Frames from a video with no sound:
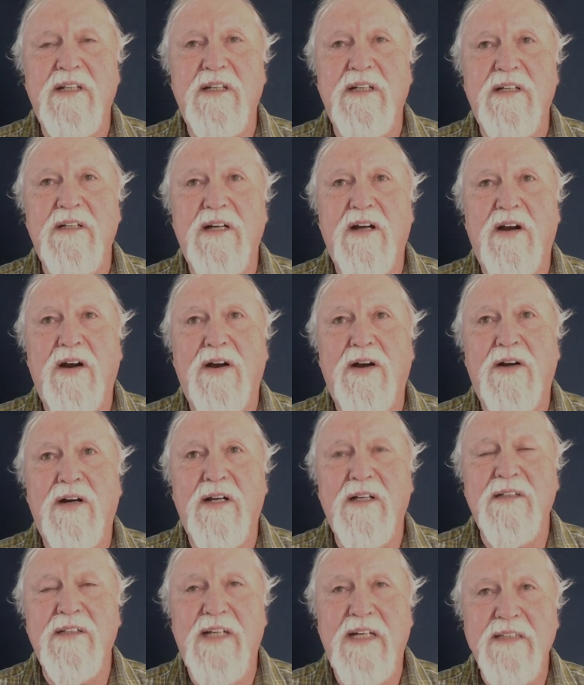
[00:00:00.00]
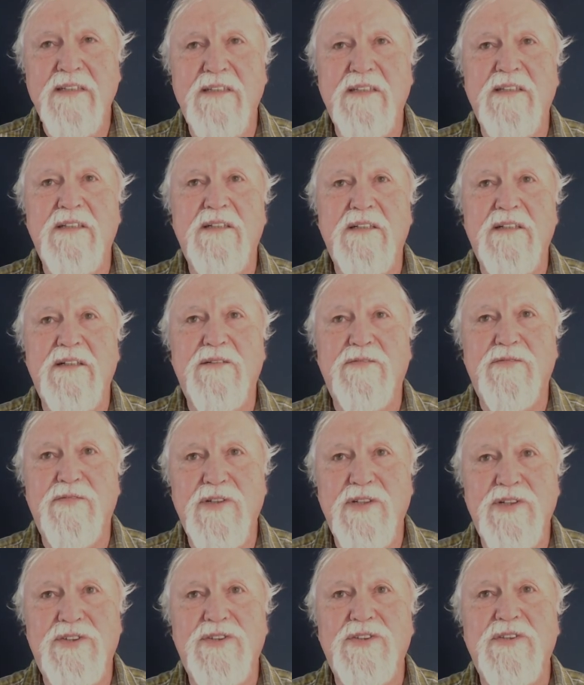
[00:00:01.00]
our elected
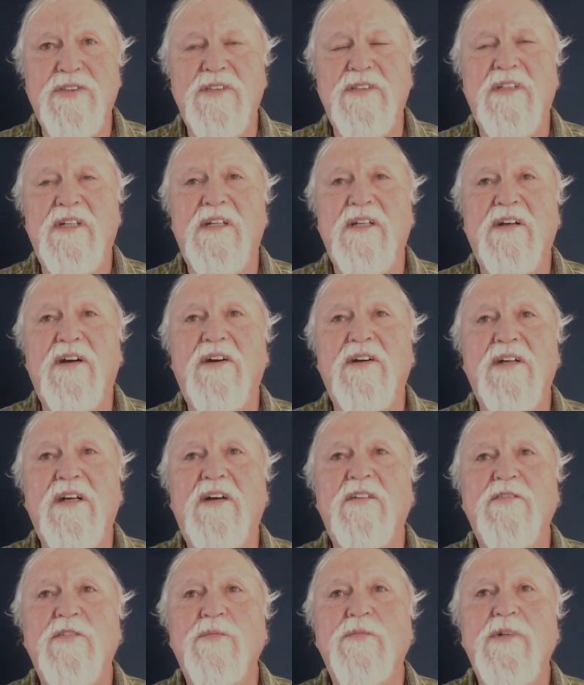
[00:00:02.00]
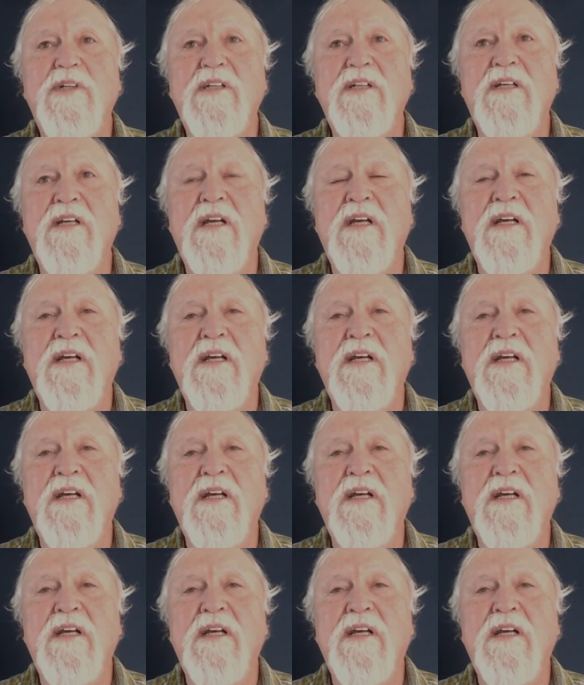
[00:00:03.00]
officials and our government